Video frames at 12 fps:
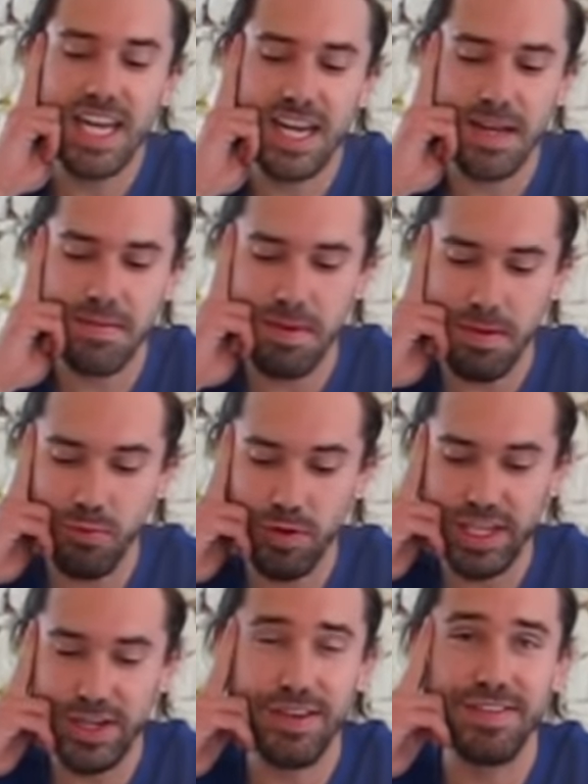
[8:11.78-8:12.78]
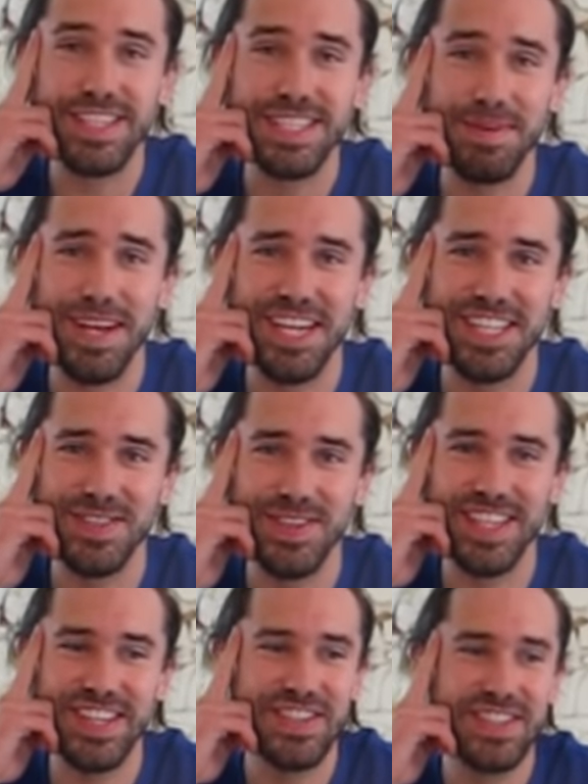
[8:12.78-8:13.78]
I'm really nervous, to be honest
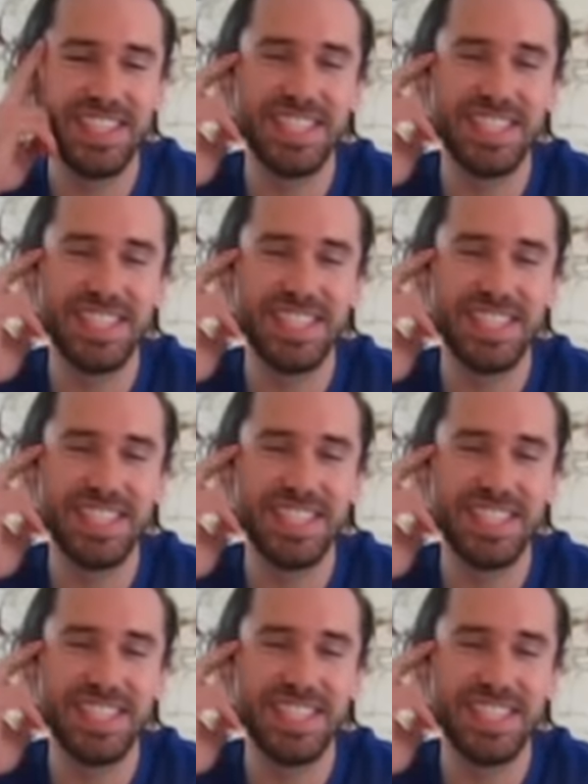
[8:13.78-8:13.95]
with you.